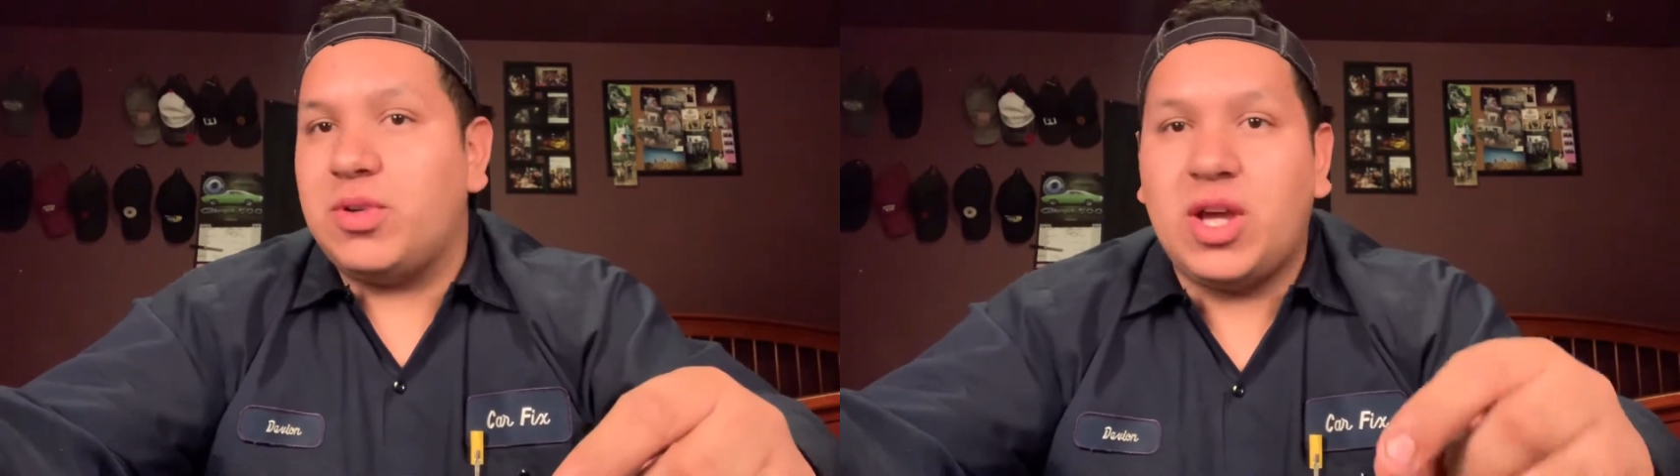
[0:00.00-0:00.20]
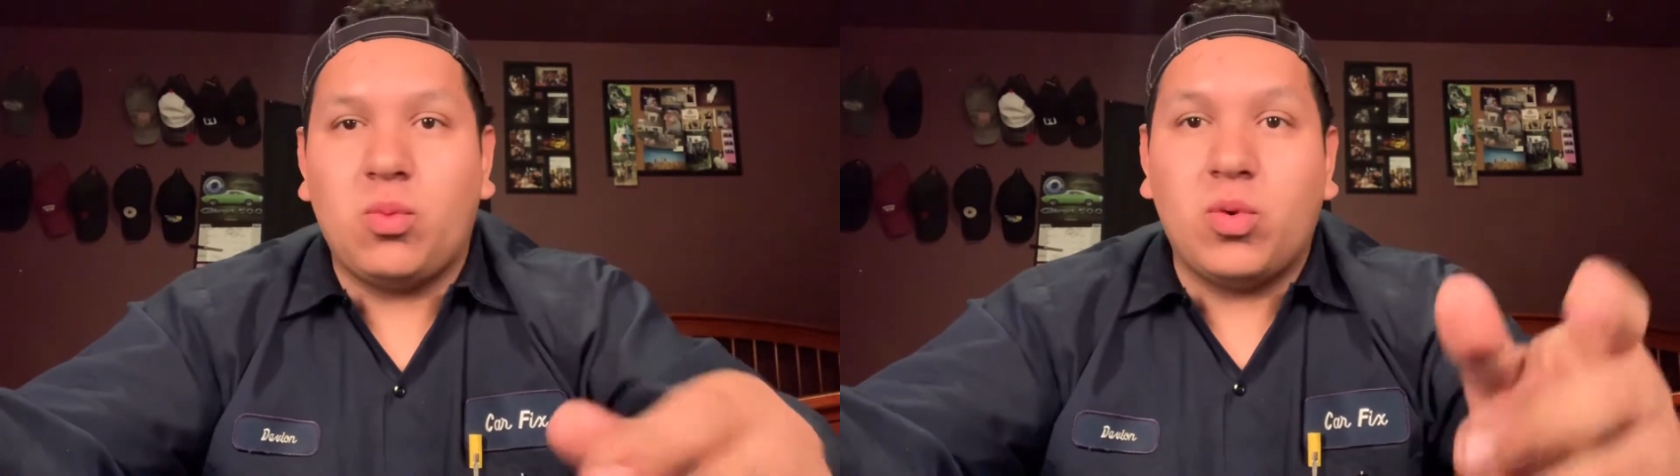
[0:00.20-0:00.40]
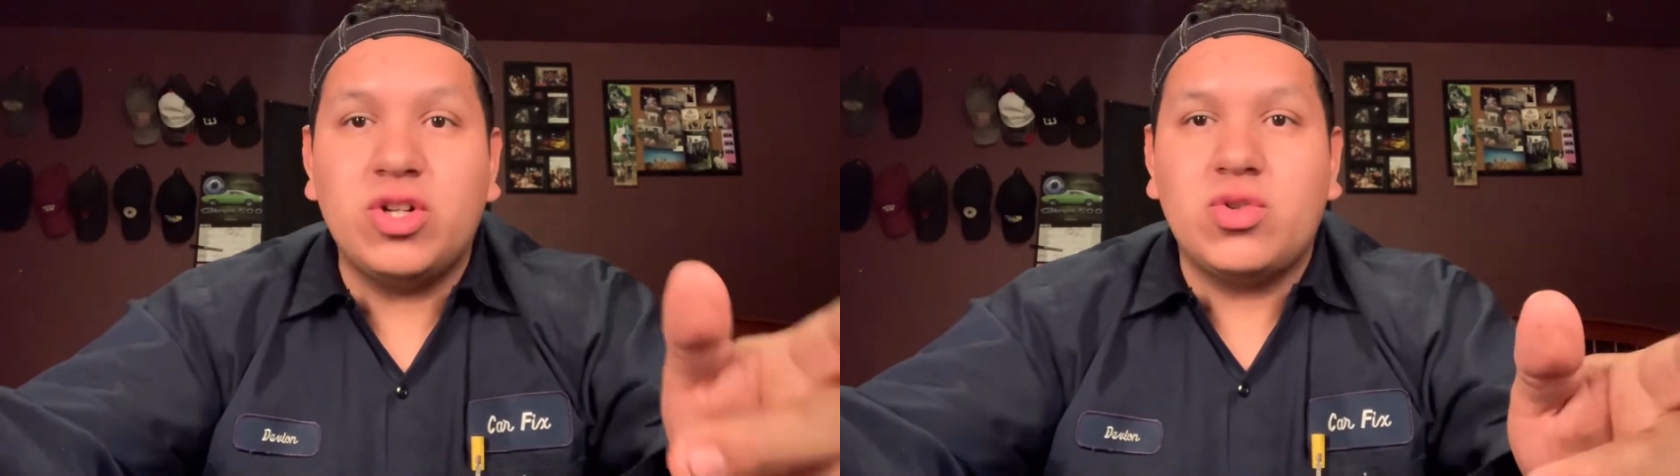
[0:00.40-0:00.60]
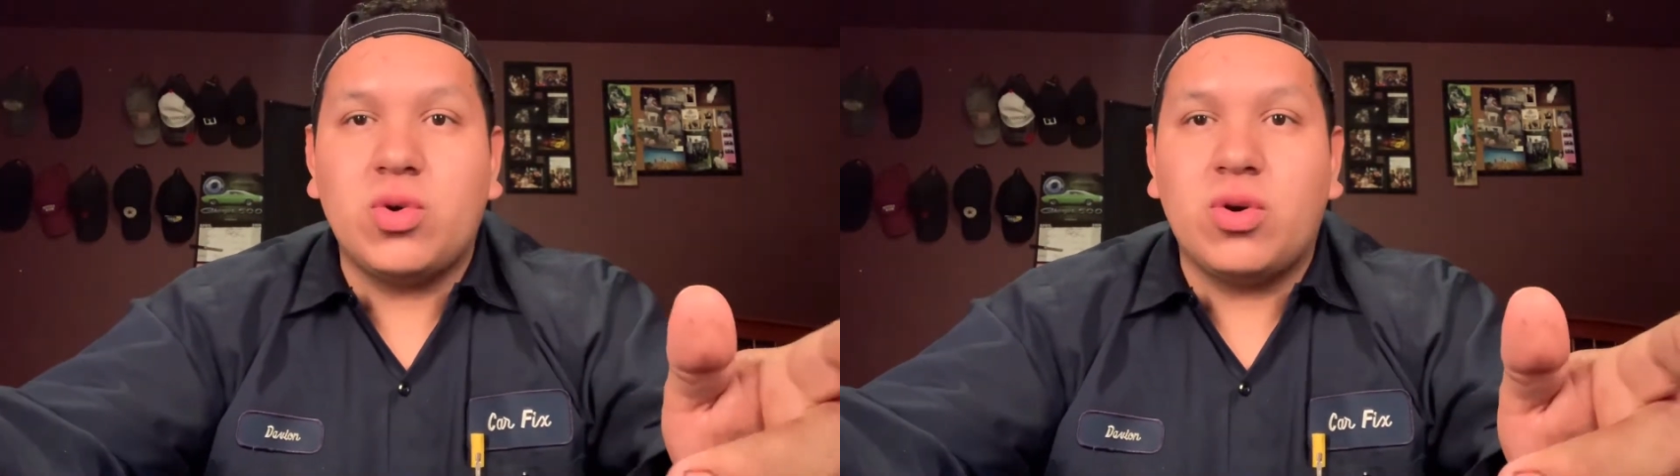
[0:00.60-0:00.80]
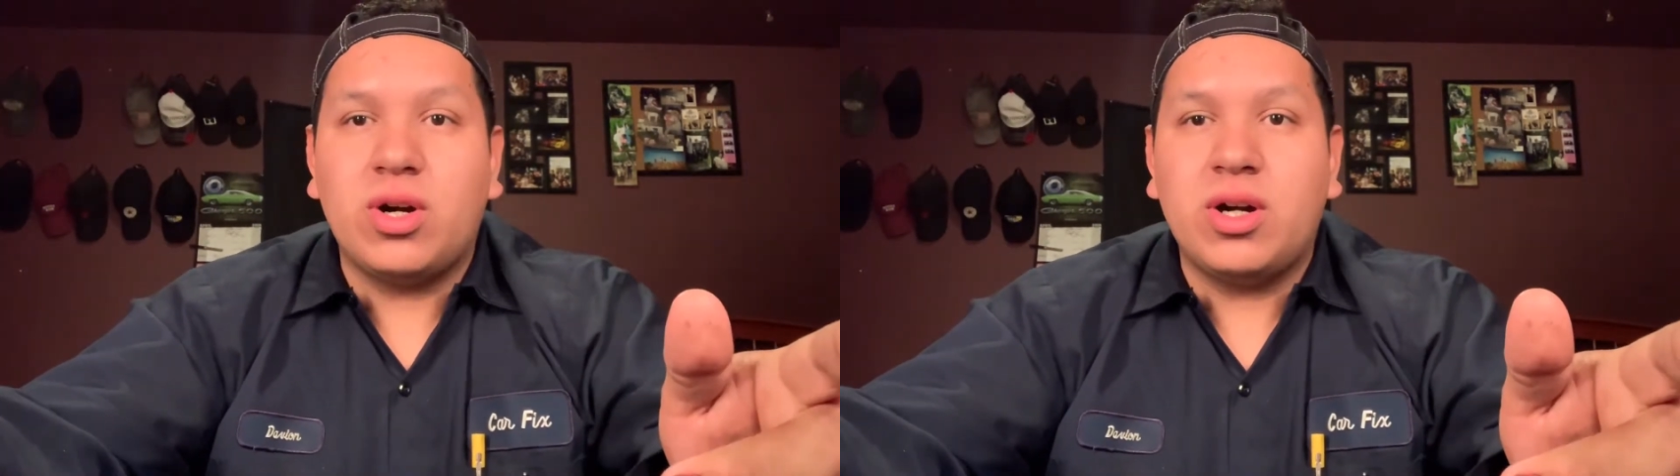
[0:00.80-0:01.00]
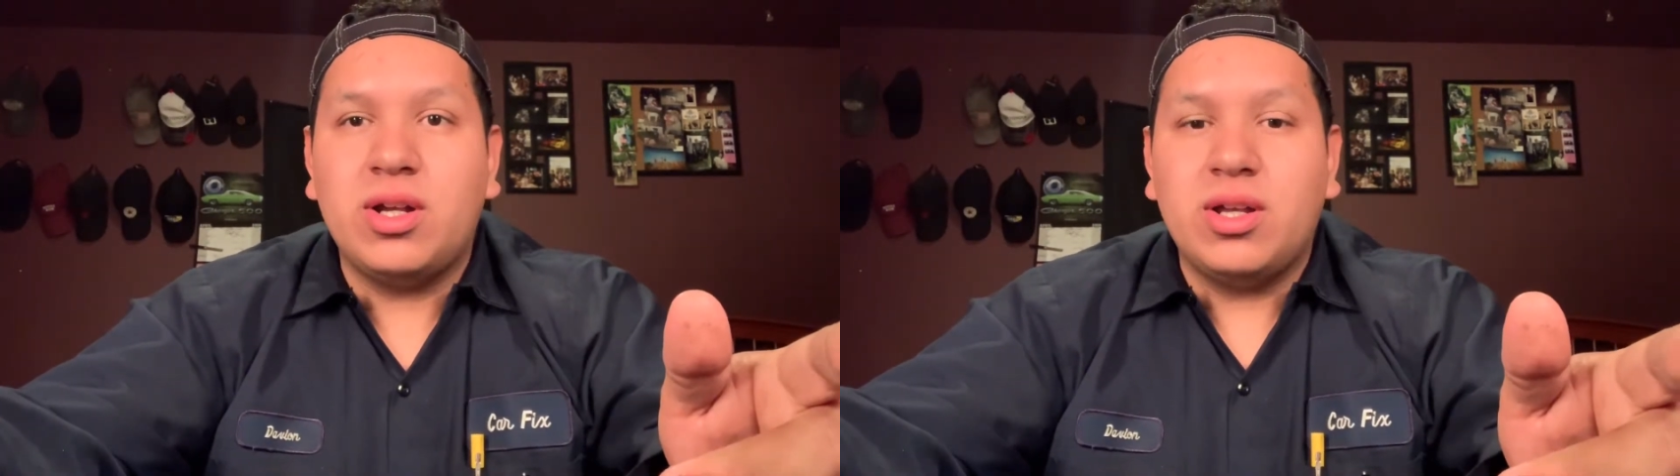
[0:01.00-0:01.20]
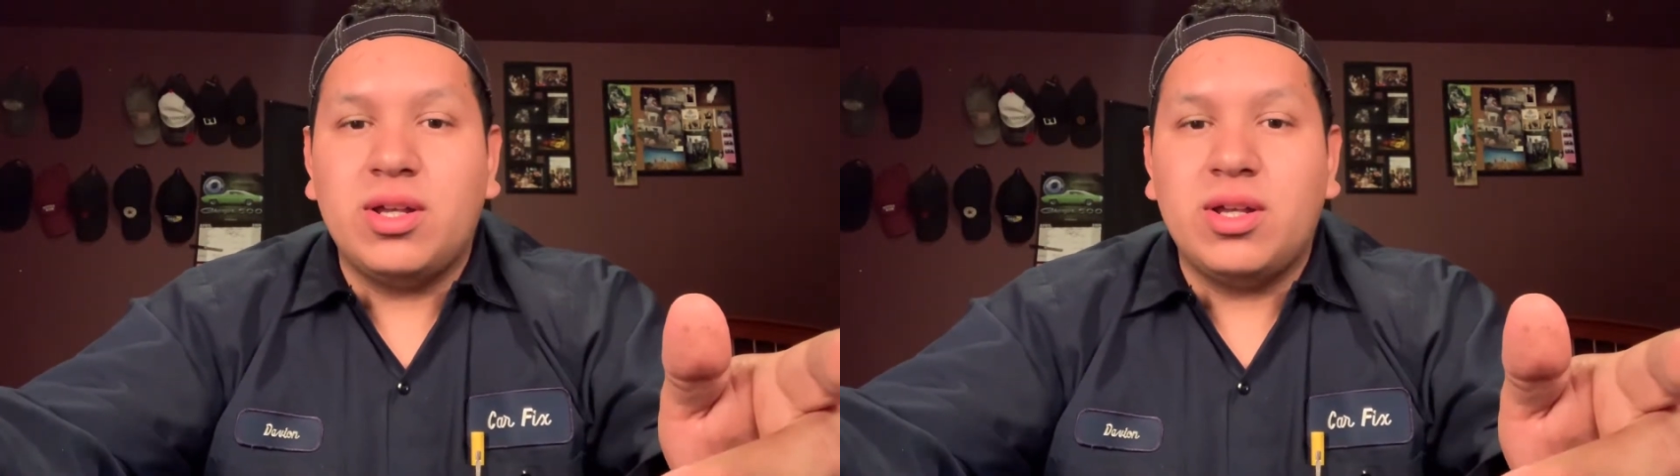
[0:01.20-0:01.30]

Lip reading: He had 1 drawer